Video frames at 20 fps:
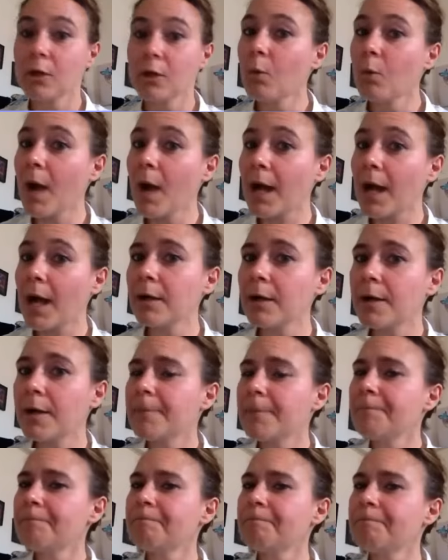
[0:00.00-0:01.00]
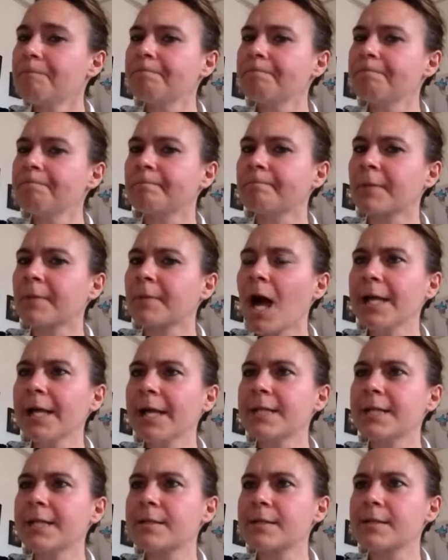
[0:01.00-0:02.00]
Well, hmm,
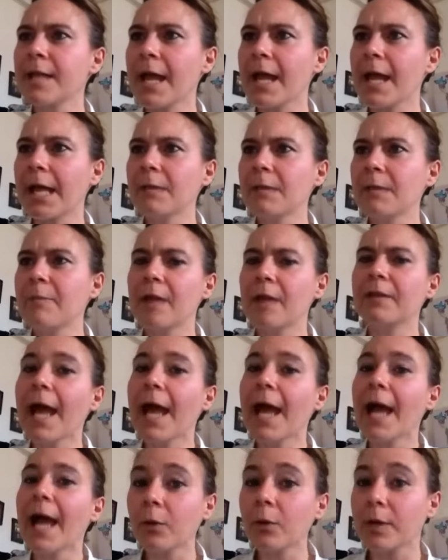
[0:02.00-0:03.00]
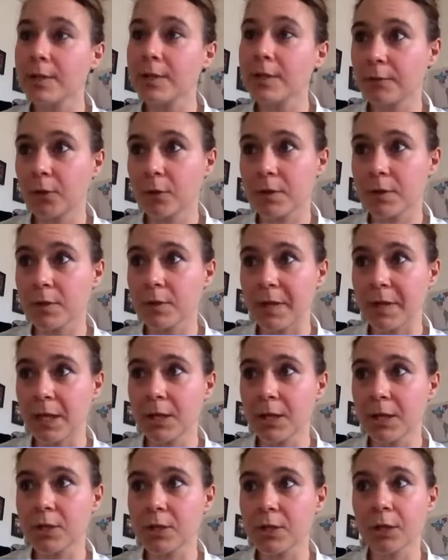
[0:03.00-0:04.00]
I'd say by the eloquence of your
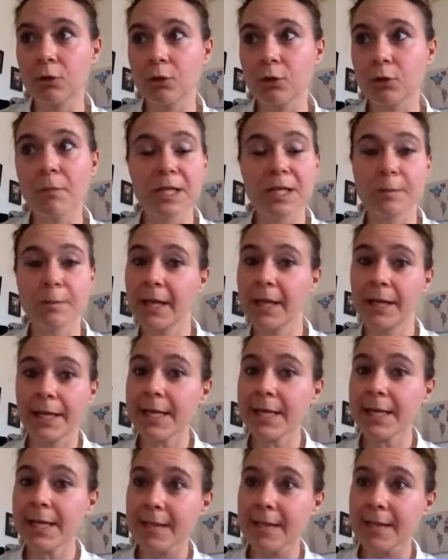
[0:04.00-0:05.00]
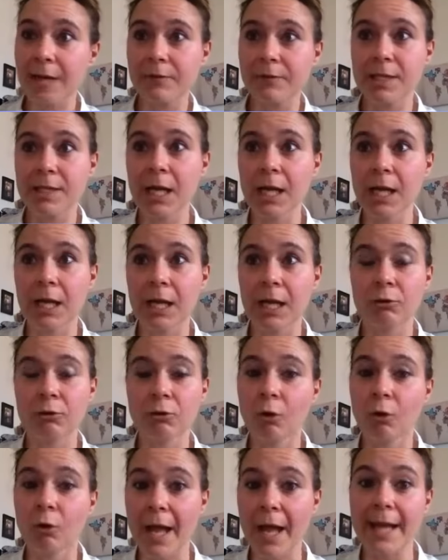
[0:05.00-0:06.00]
speech that you must be at least 17
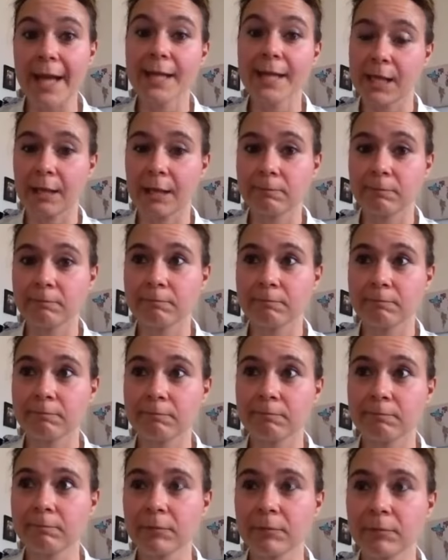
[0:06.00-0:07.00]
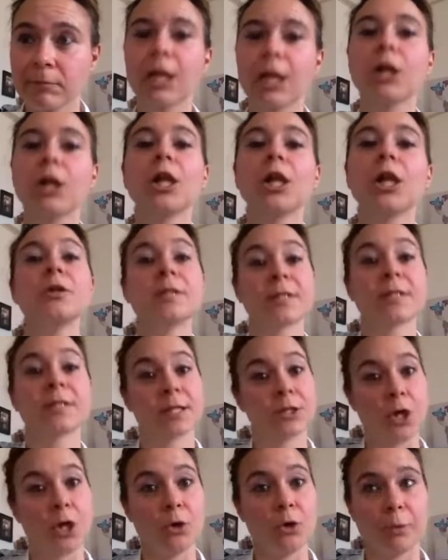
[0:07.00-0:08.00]
or 18. He closes
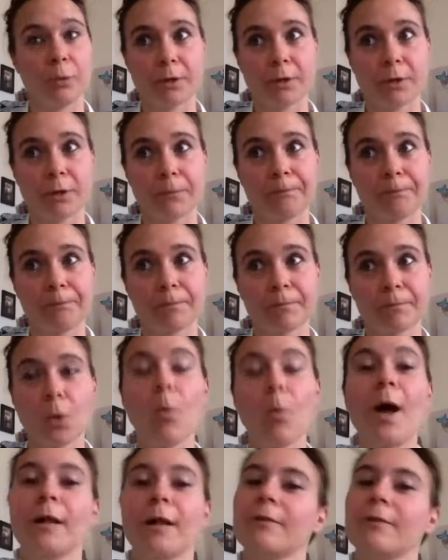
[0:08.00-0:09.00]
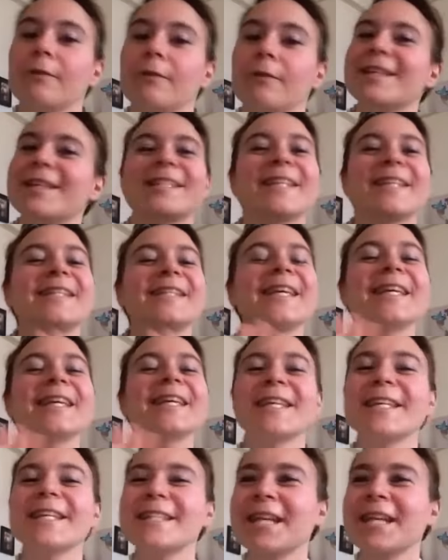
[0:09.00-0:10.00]
his notebook. Well, the
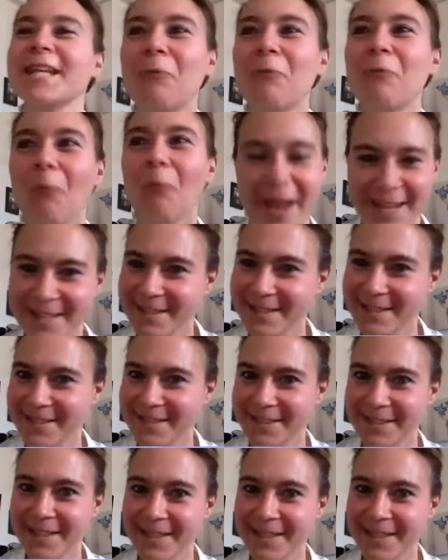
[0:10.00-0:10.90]
statistics can wait.